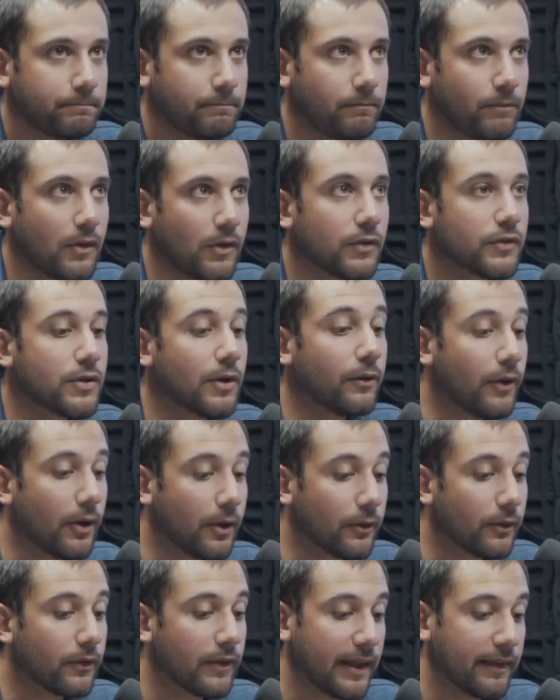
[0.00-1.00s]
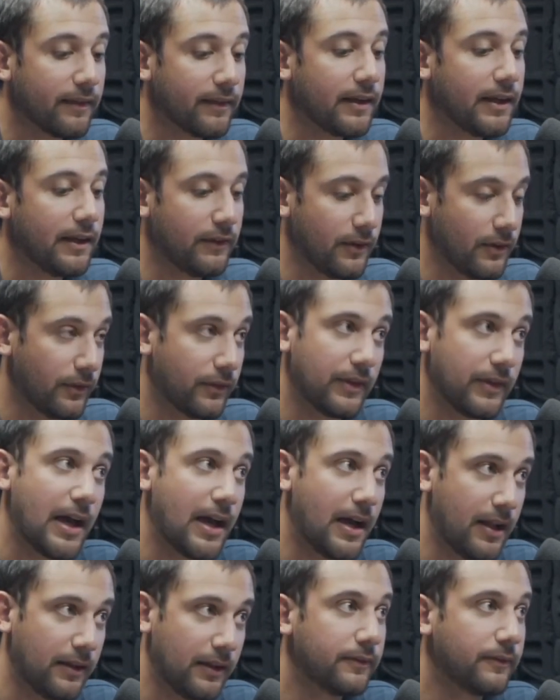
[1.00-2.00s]
So that's an easier
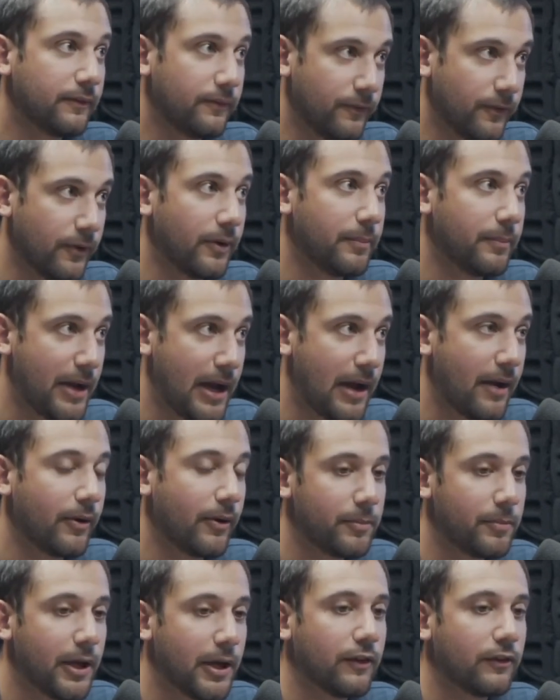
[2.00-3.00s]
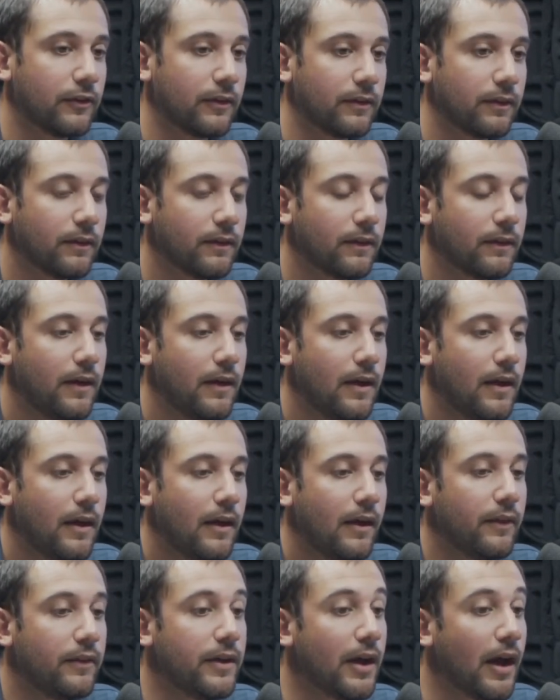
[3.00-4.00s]
sell for empowering patients.
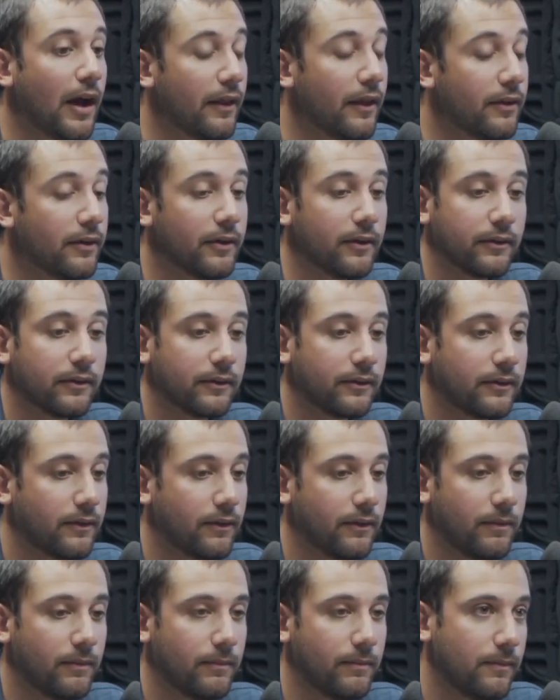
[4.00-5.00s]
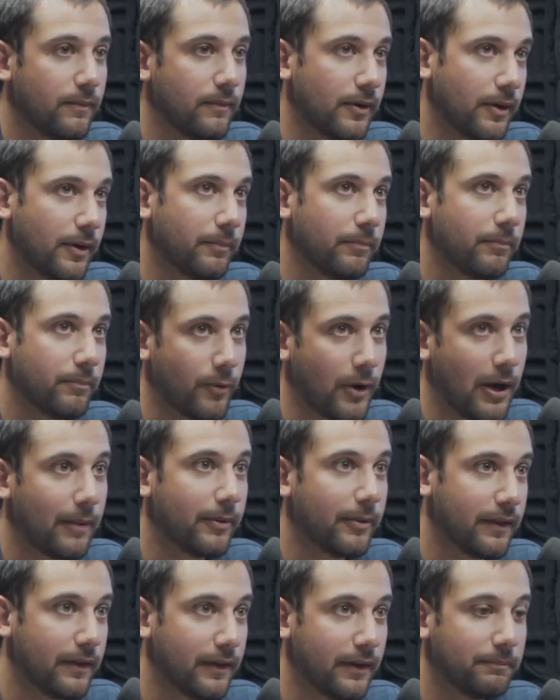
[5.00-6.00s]
The other,
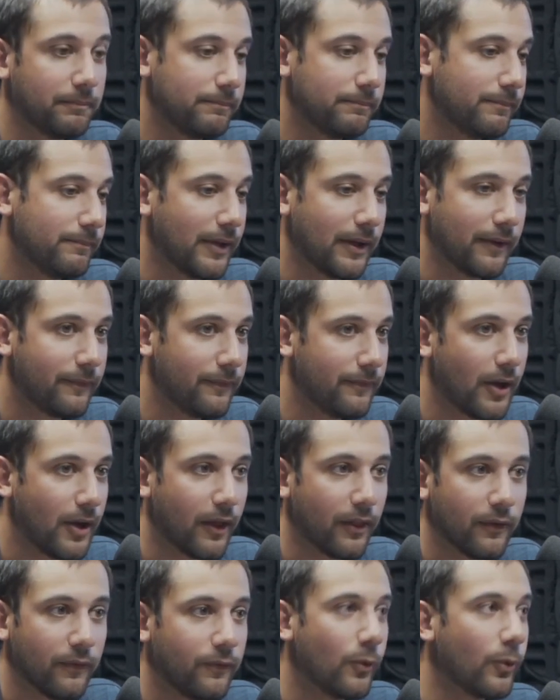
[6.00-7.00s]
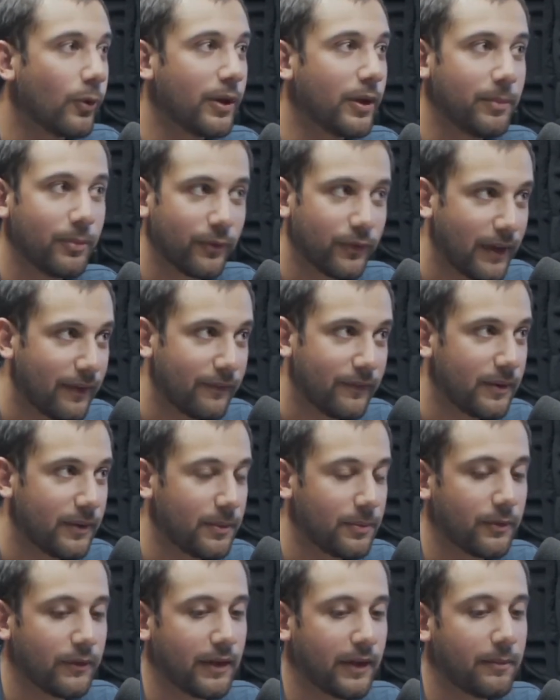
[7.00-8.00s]
probably the other 40%,
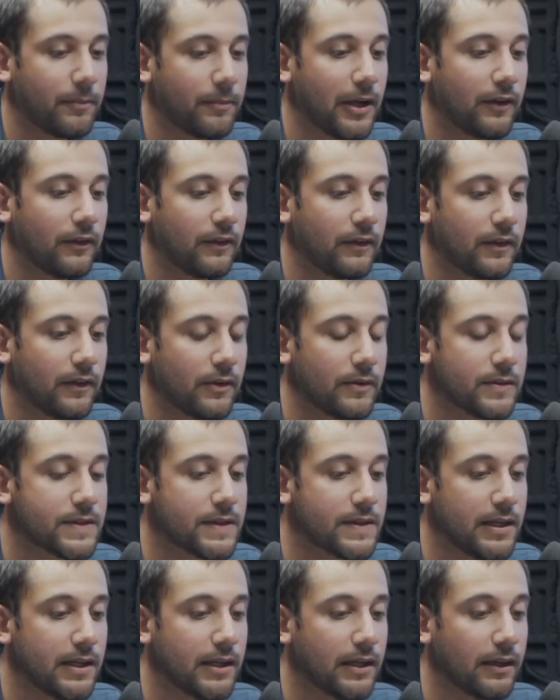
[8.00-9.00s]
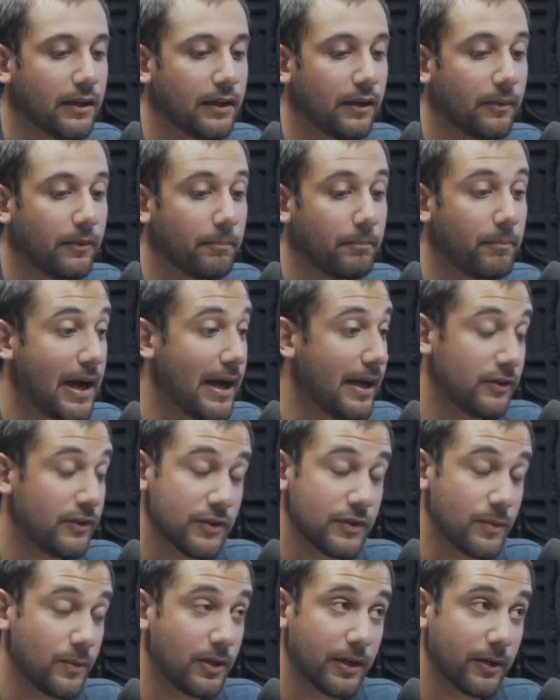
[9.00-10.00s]
50% of patients that you see might
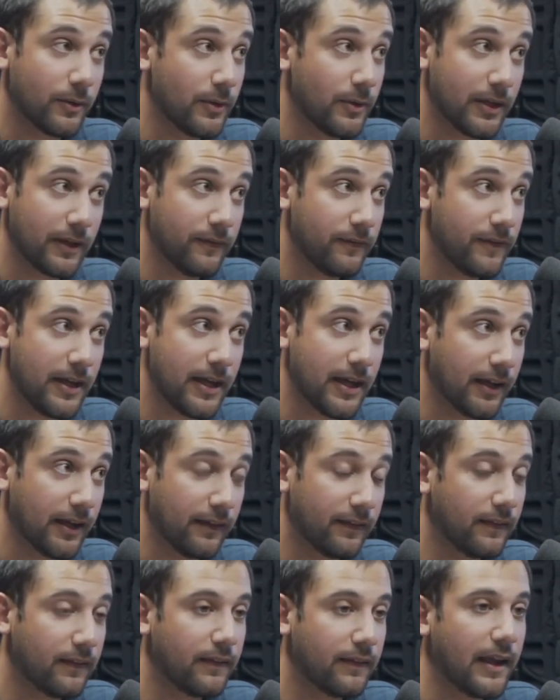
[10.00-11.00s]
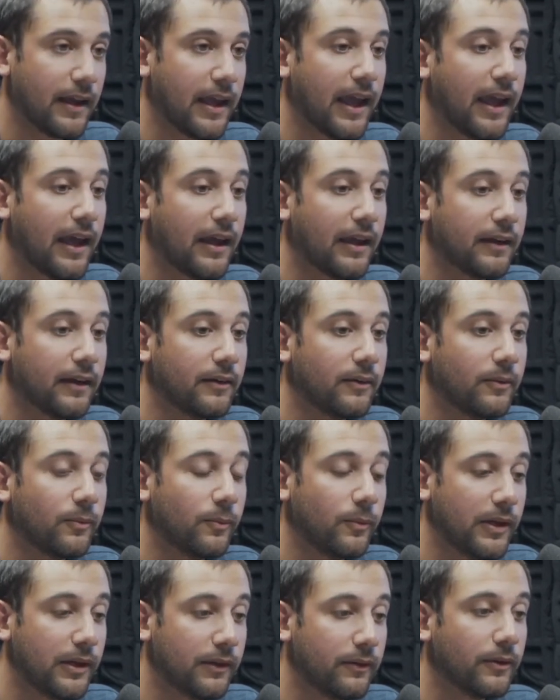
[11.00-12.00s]
just want a quick fix. And
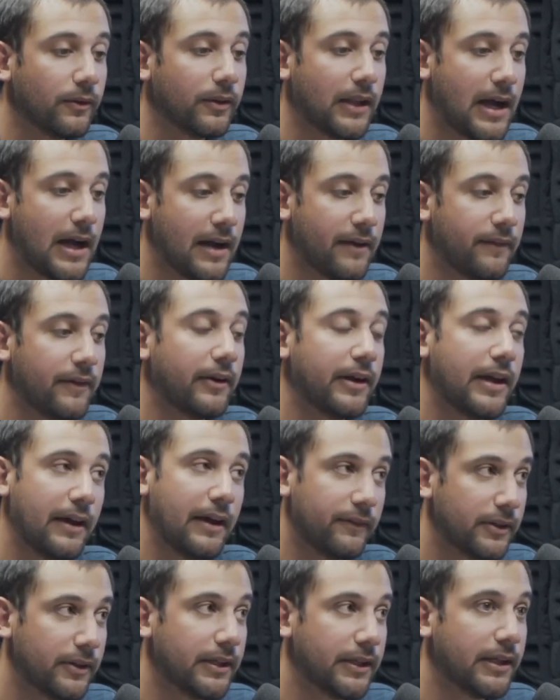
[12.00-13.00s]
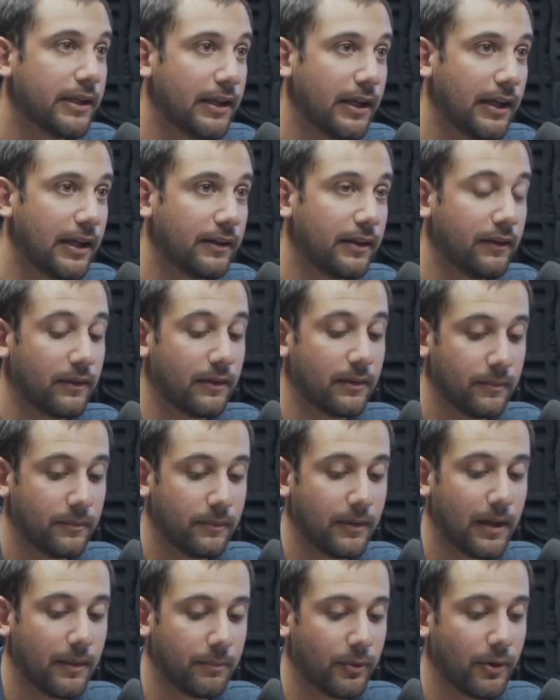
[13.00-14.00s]
we rely very heavily, at least
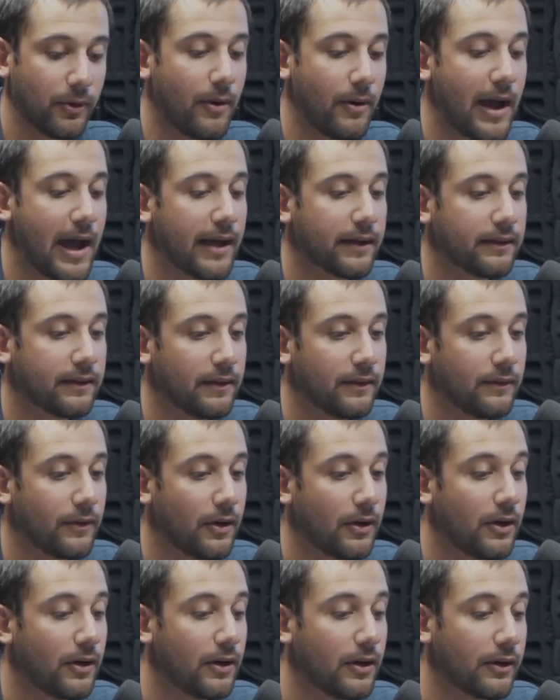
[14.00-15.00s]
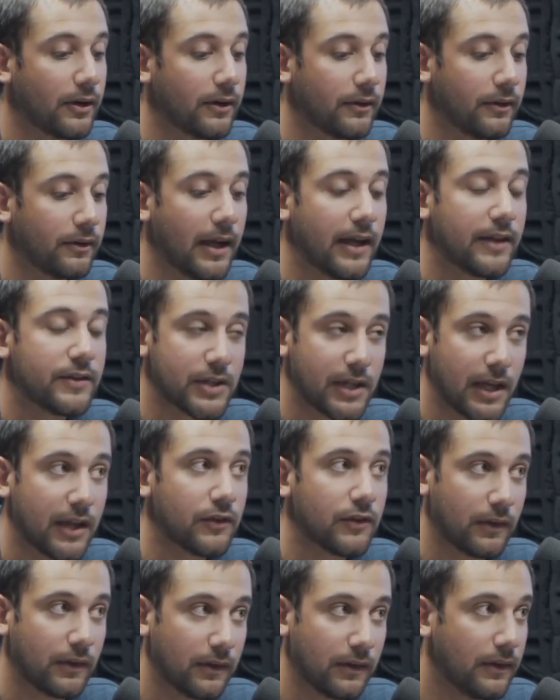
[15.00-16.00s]
at Proactive, on
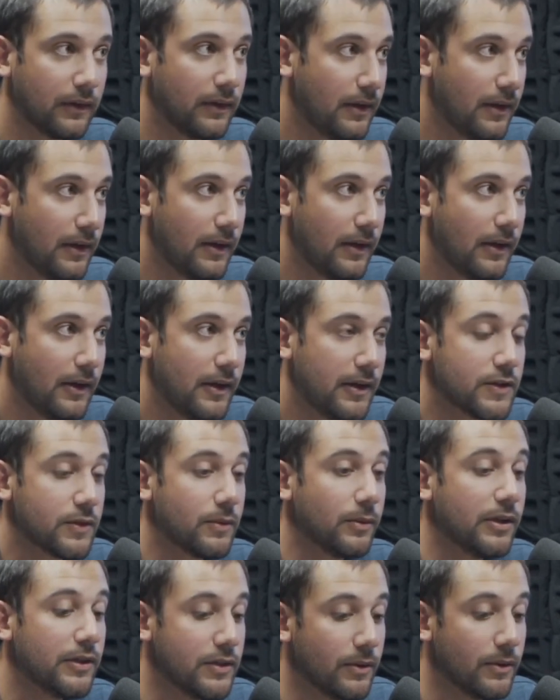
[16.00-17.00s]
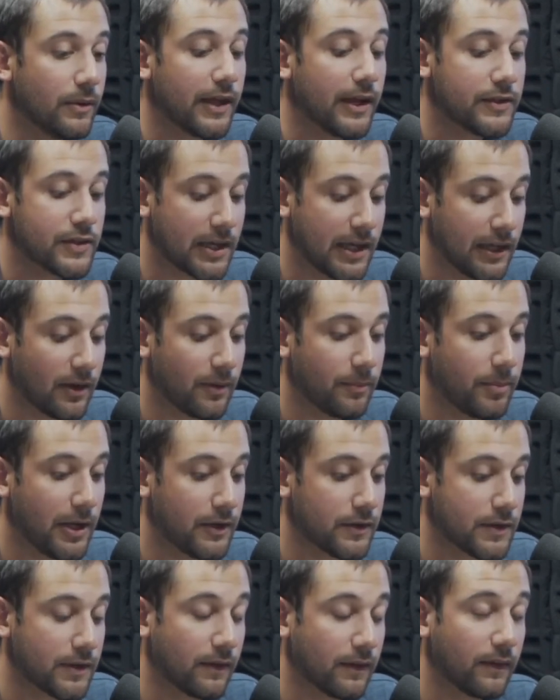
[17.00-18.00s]
education. So we do educate our
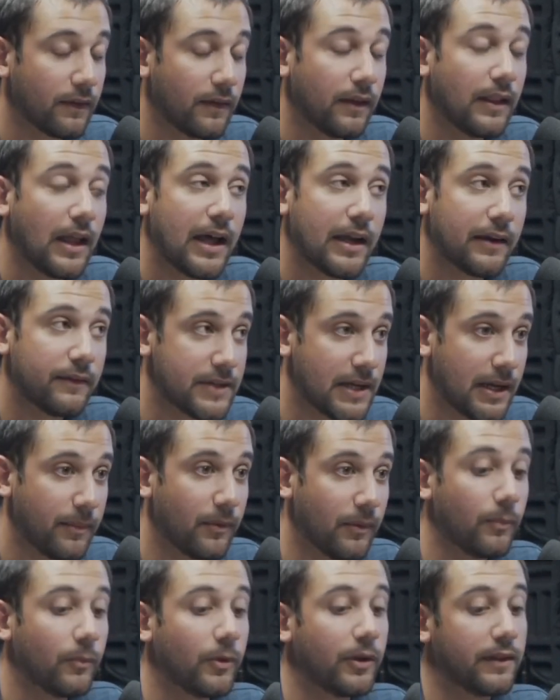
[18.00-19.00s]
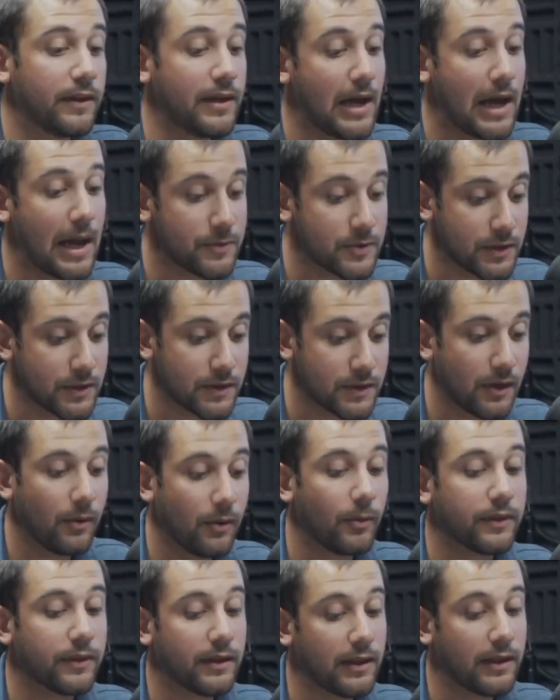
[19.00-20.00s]
patients a lot of times on what the options are,
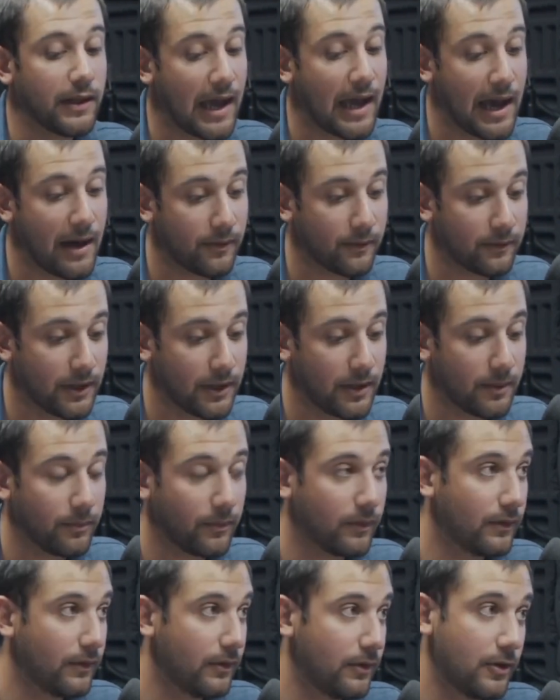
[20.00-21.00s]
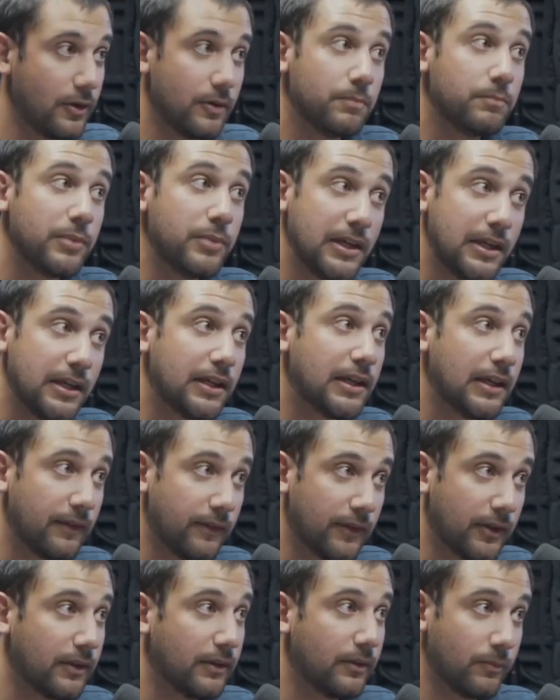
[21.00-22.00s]
what the outcomes could be
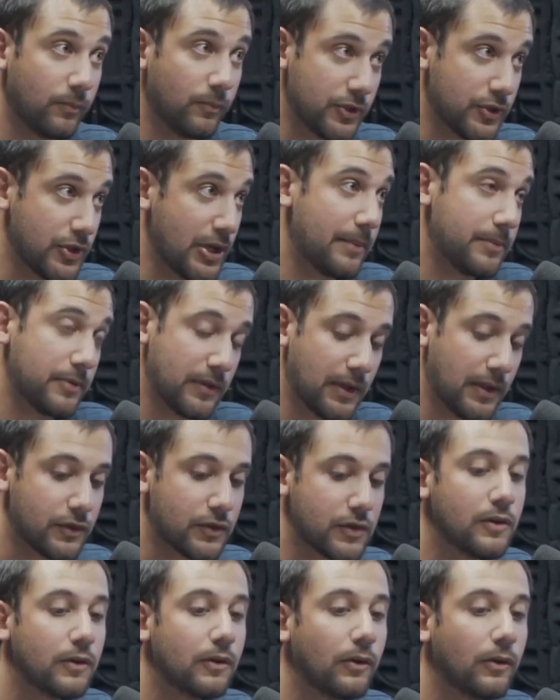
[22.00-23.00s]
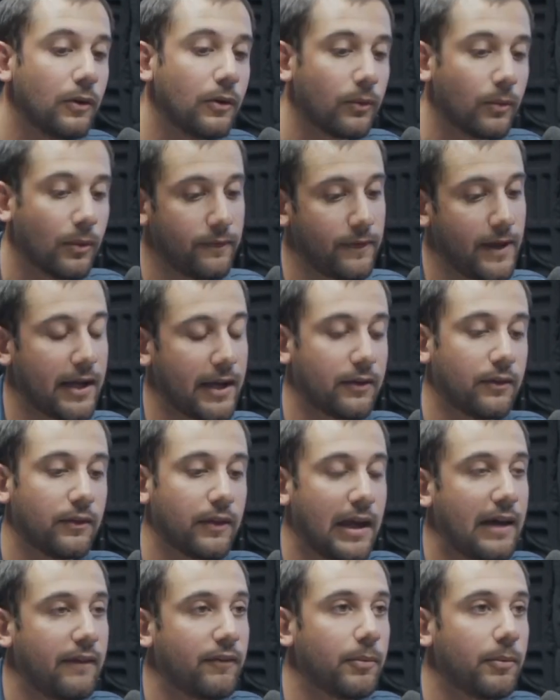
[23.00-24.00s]
given which option they choose, what factors
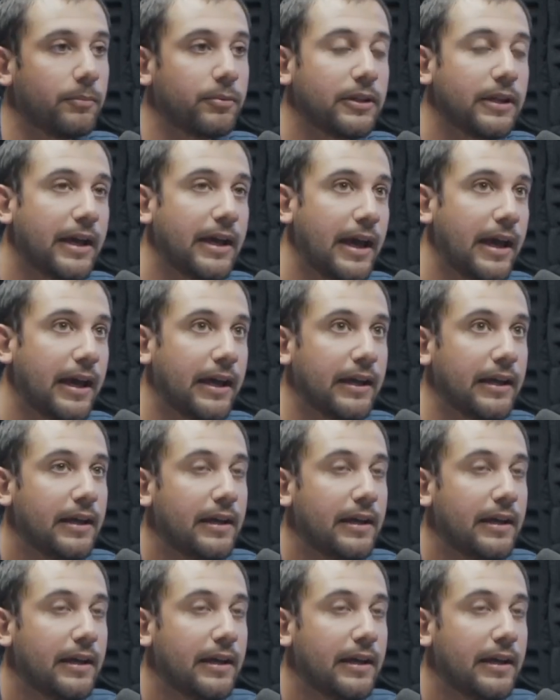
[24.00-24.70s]
they have at play.